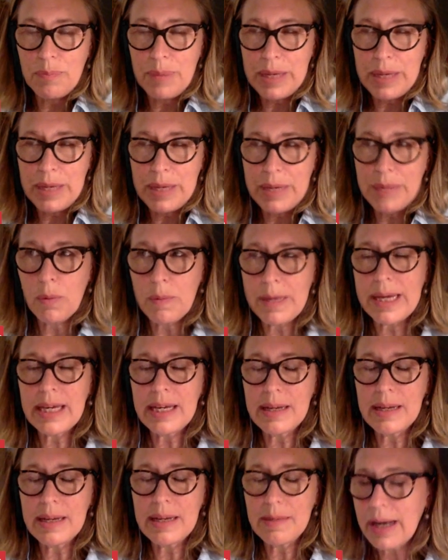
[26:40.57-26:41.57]
people were
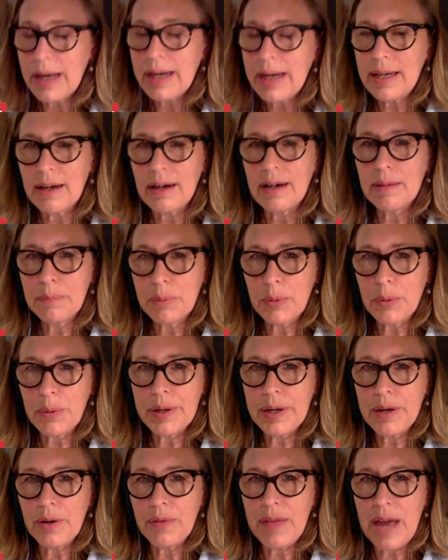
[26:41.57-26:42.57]
making money on
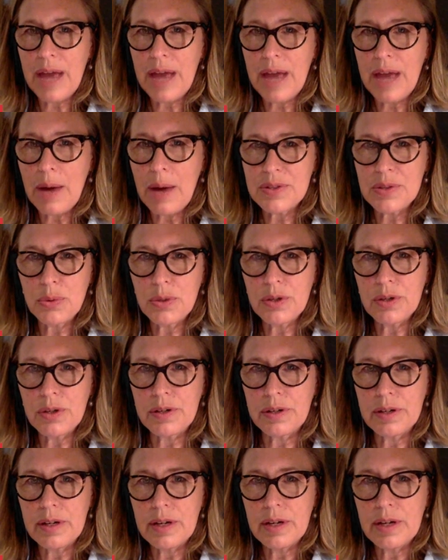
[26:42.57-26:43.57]
Bordeaux. That was the
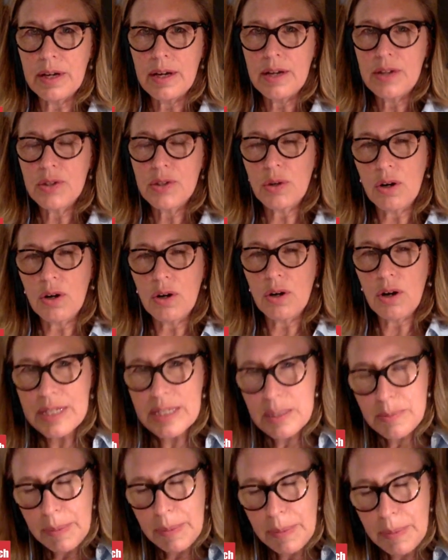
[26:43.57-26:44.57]
word. So all
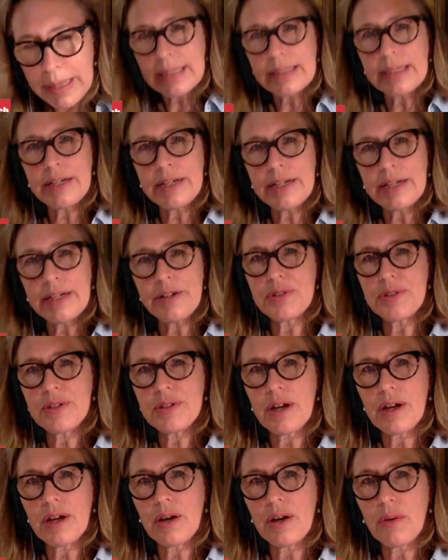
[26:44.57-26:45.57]
these
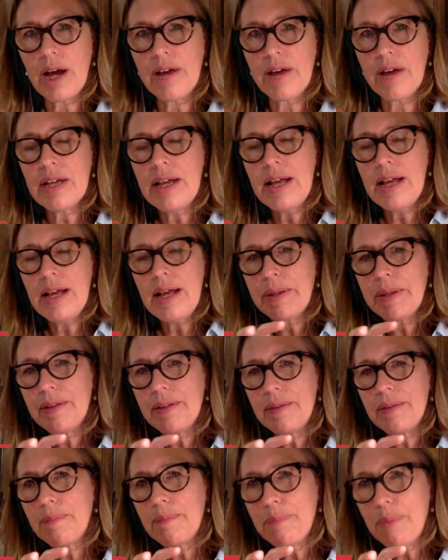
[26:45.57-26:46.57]
speculators arrived.
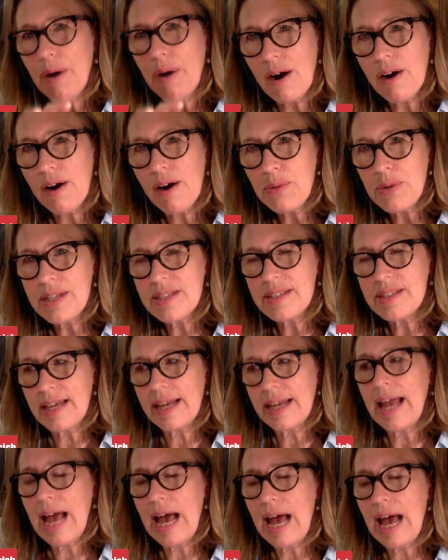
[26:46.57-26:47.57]
But part of the
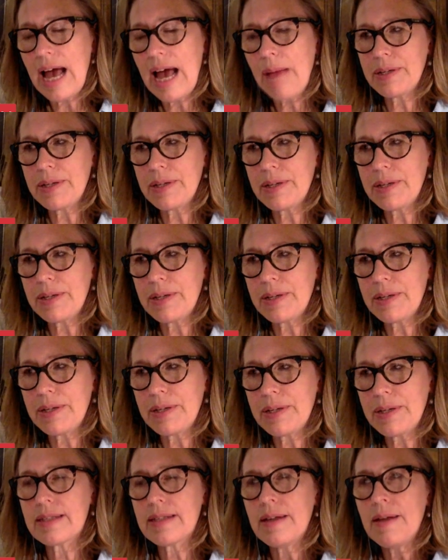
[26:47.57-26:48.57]
reason that happened is
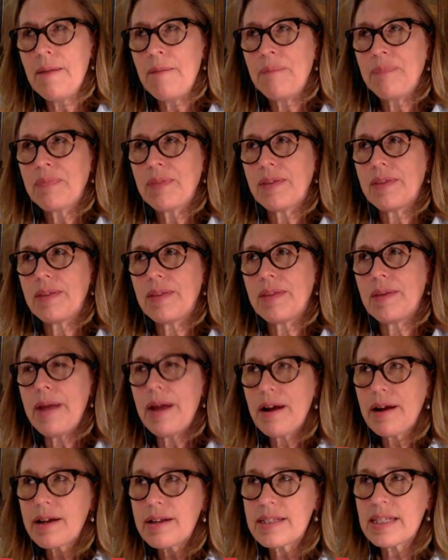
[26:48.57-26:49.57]
because the
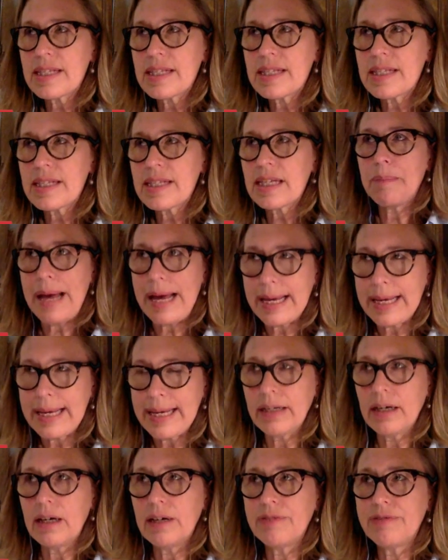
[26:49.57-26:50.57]
Americans had been
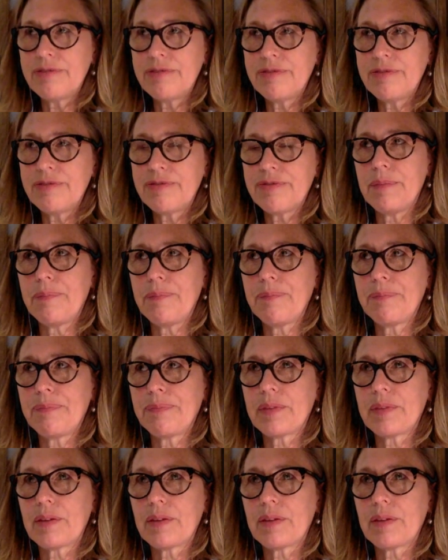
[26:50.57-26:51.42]
backing off from